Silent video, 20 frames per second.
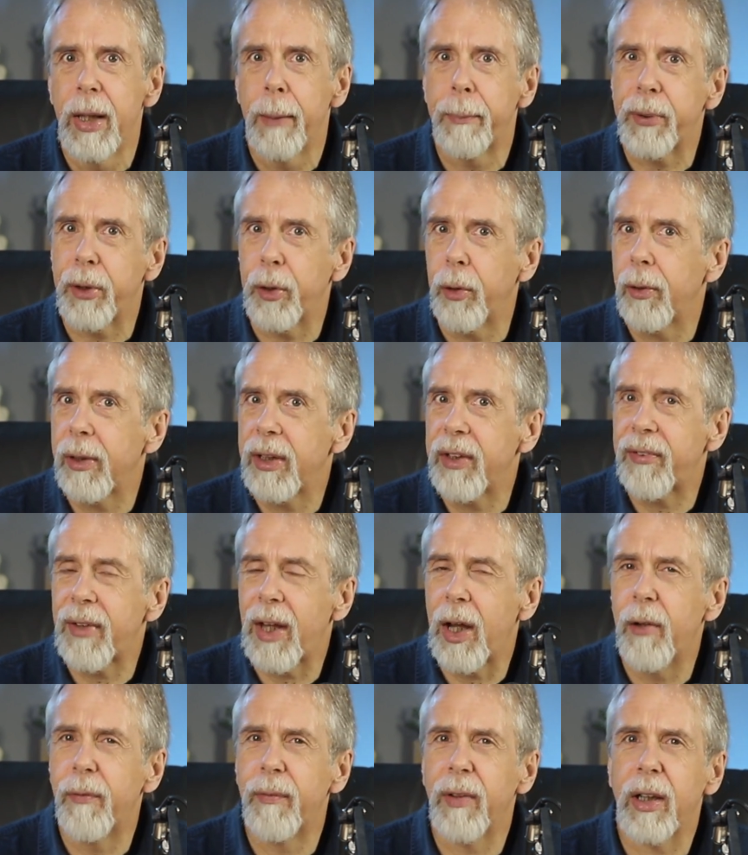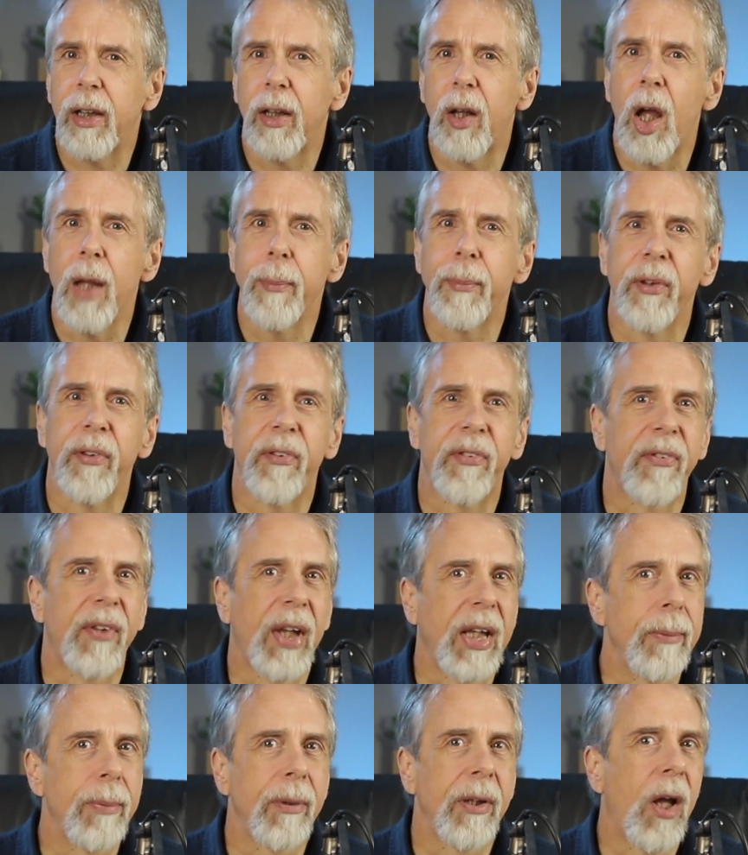purely to help the climate
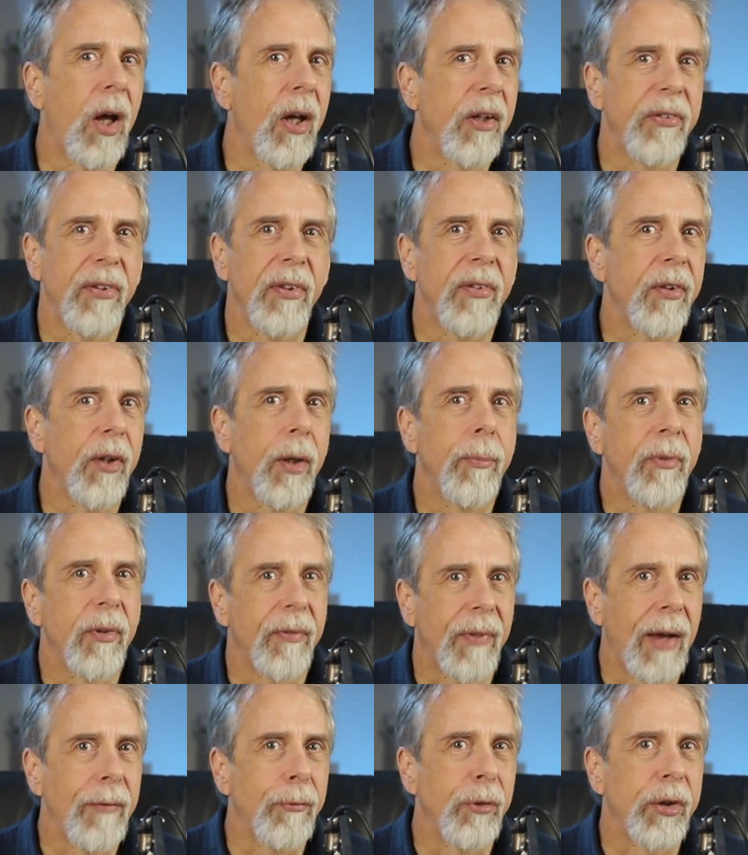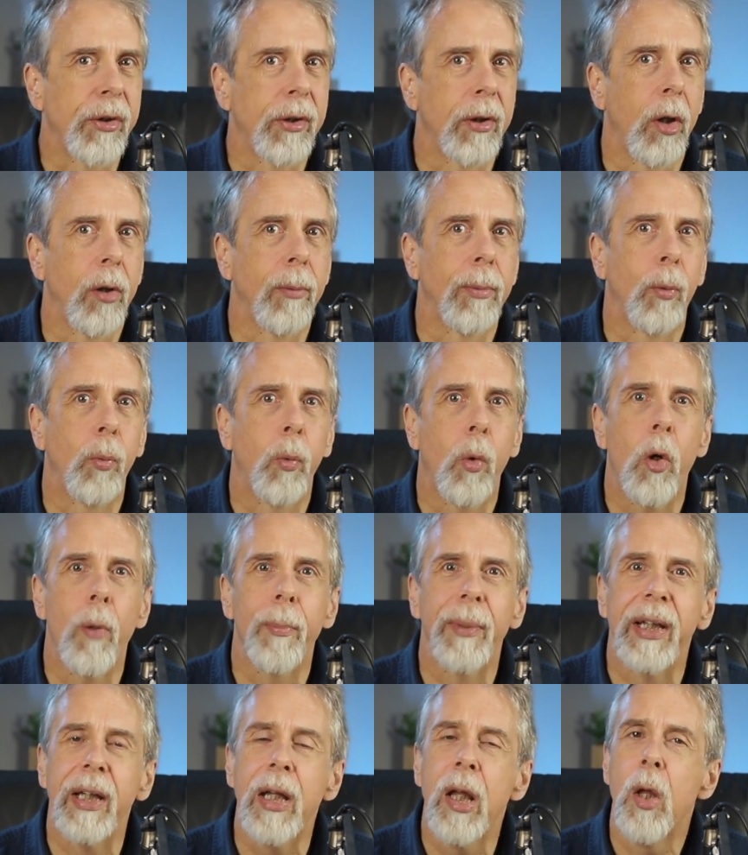stabilise in terms of average global
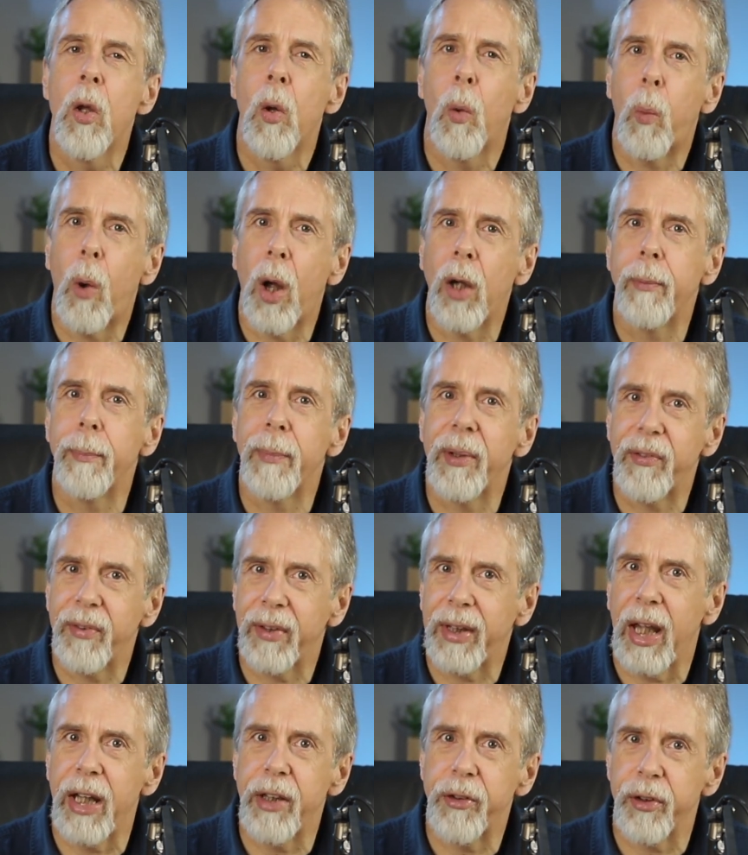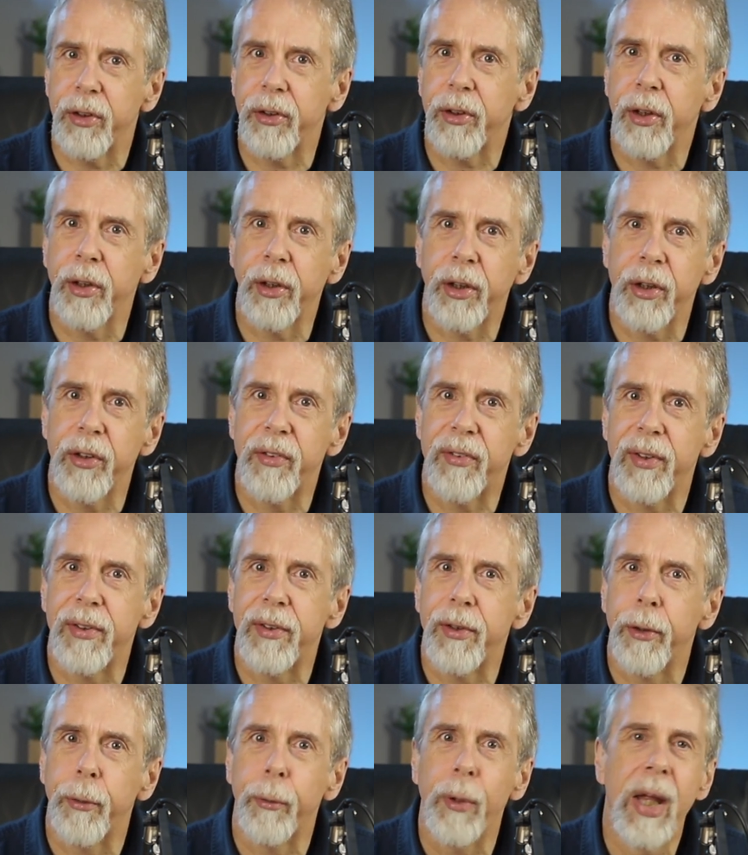warming, while mitigation can
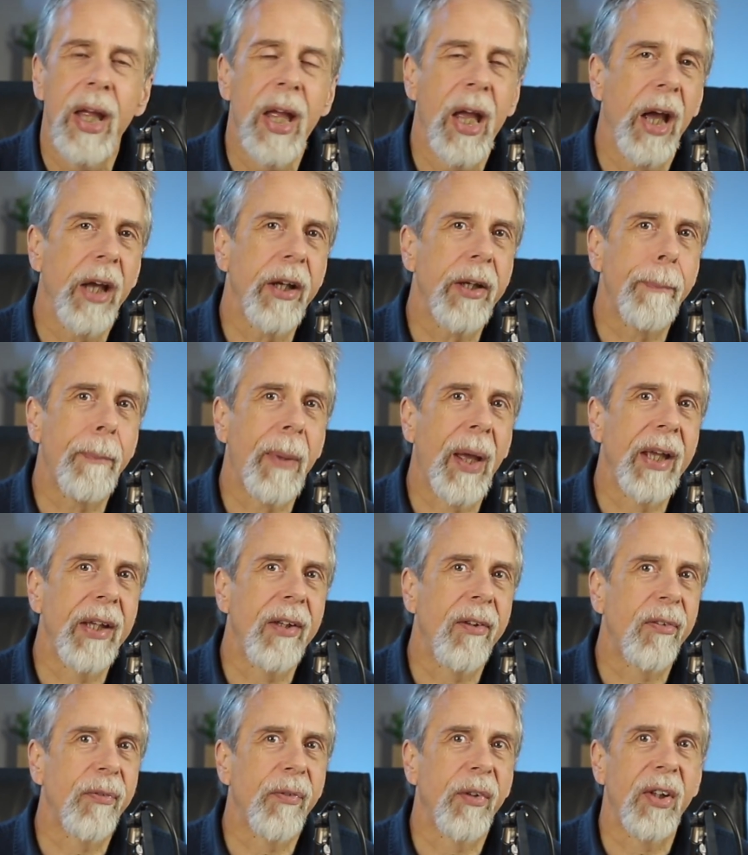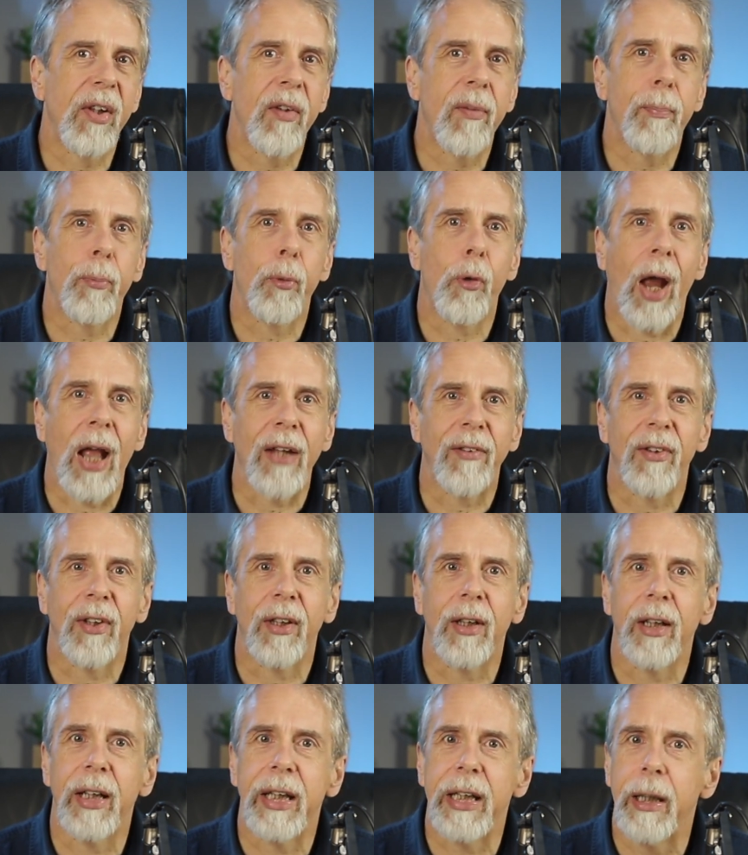continue at a pace that is
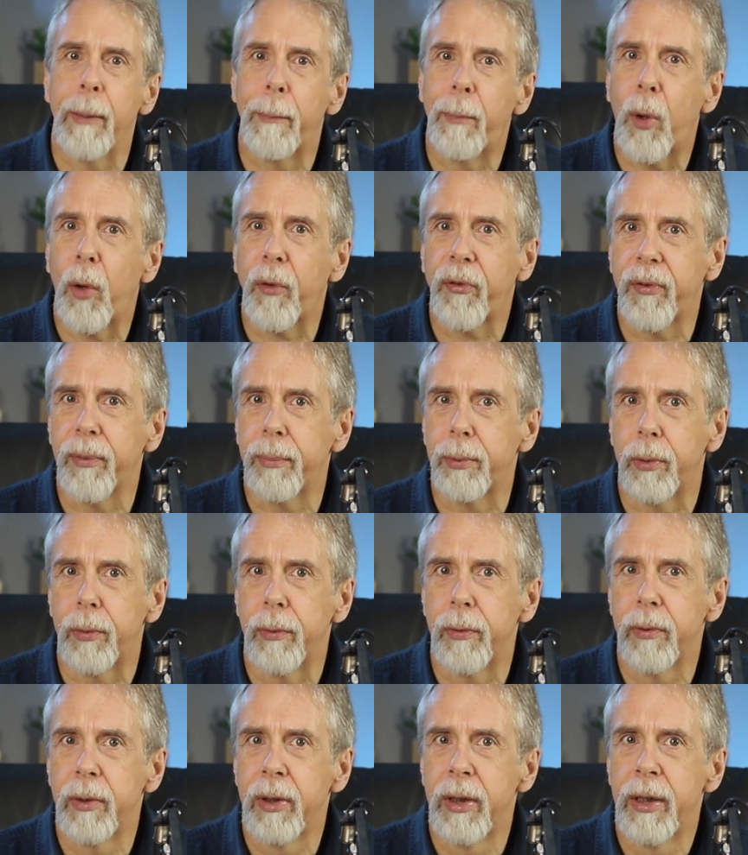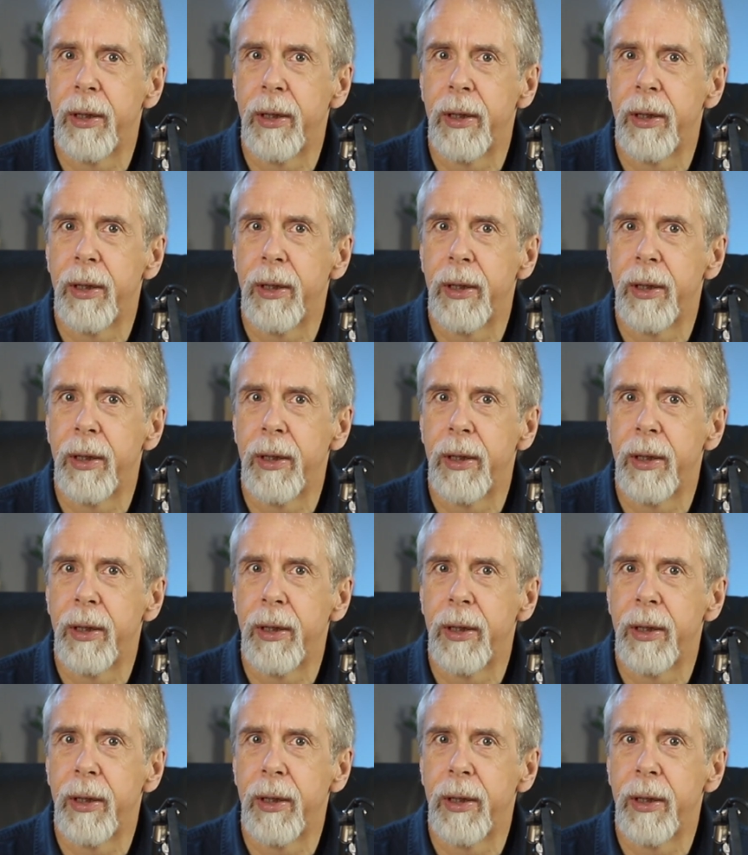practically possible.